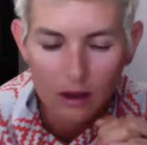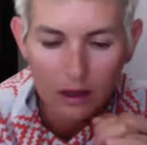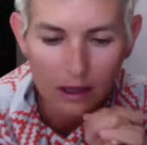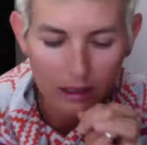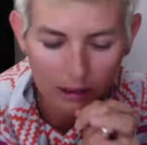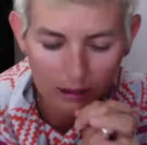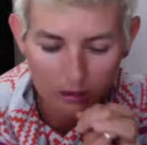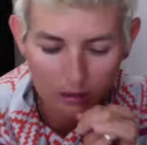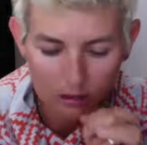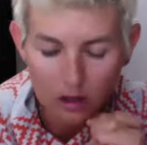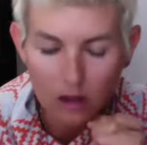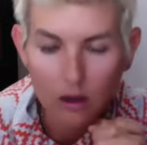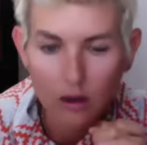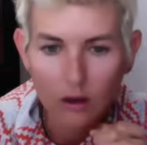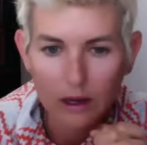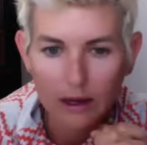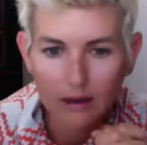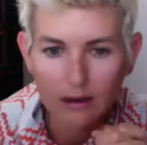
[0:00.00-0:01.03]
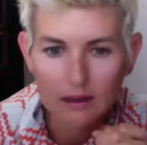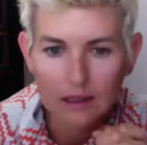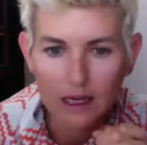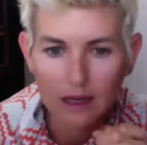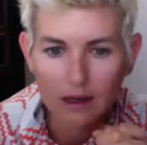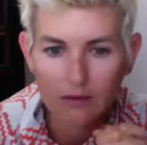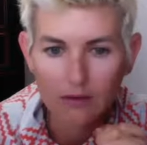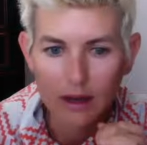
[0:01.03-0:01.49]
and know how to
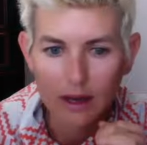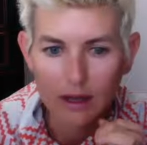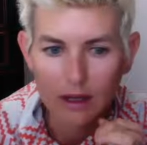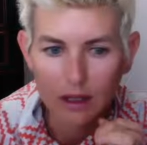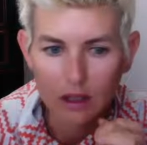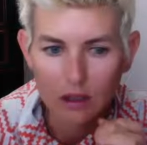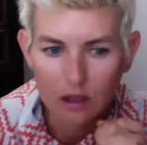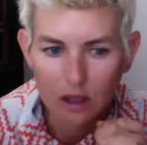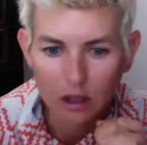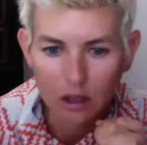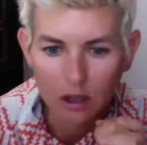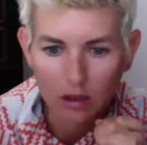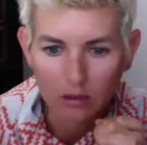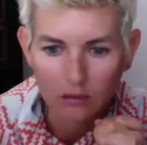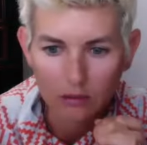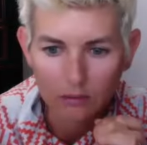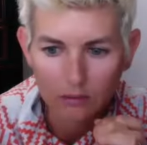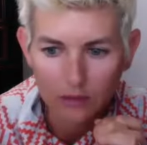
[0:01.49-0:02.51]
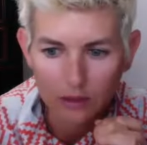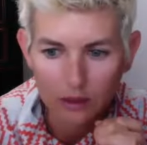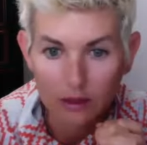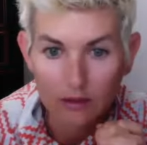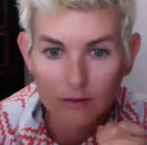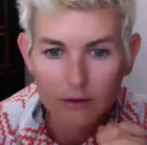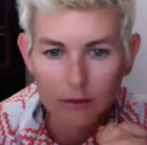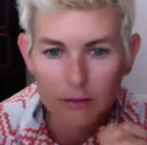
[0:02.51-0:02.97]
take advantage of the
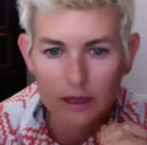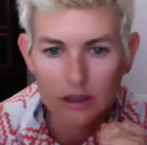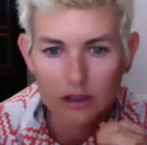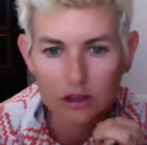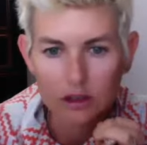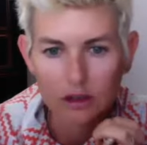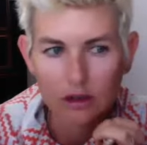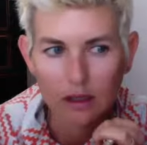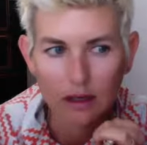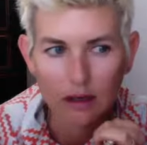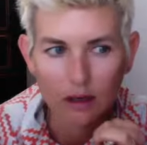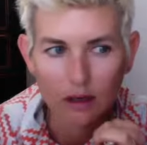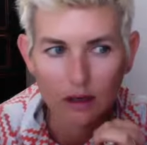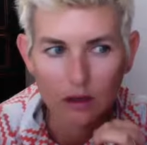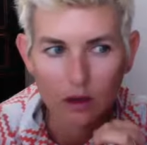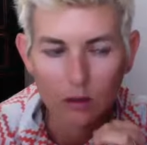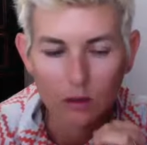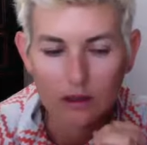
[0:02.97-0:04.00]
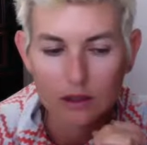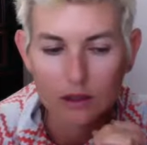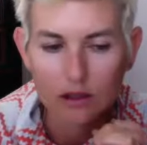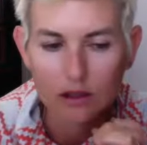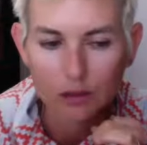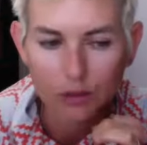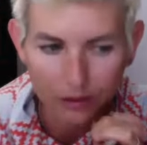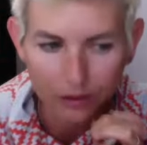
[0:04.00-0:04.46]
information there and know what to
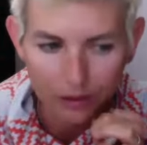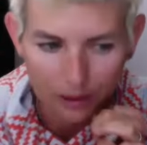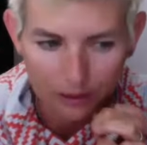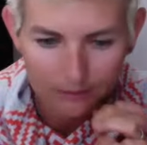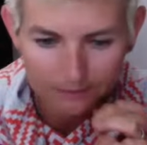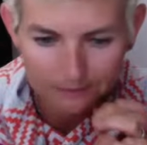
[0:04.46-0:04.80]
do with it.